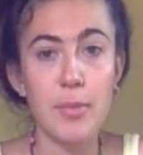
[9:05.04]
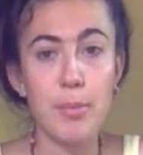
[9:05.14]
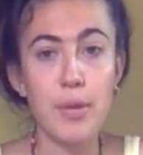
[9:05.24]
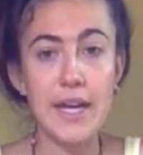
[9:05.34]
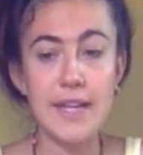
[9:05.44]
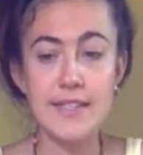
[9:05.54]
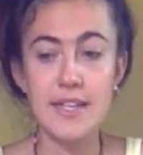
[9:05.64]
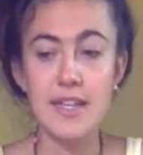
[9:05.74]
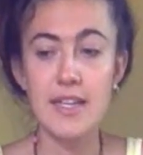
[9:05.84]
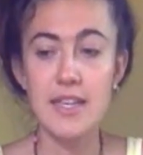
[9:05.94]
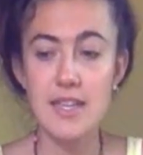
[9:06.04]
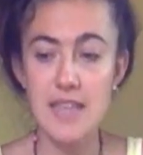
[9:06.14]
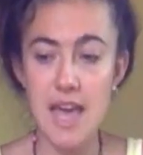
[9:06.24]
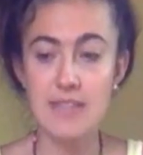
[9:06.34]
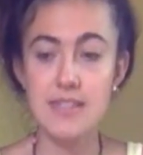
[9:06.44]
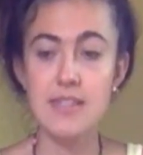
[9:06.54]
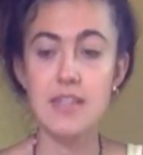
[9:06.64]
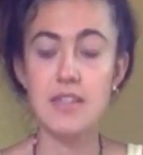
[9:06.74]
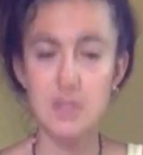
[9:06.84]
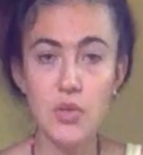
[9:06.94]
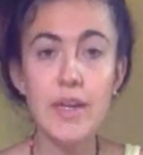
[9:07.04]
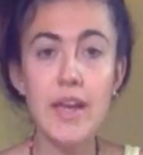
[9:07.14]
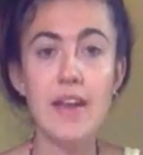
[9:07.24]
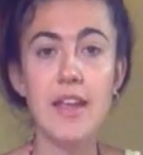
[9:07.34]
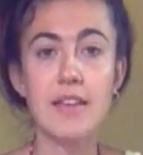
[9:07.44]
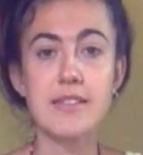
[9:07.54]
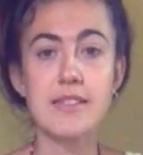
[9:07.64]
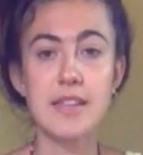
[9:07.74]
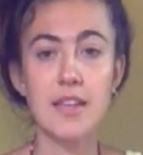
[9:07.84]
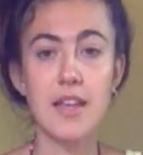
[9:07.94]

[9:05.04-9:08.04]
But yes, doing eye dance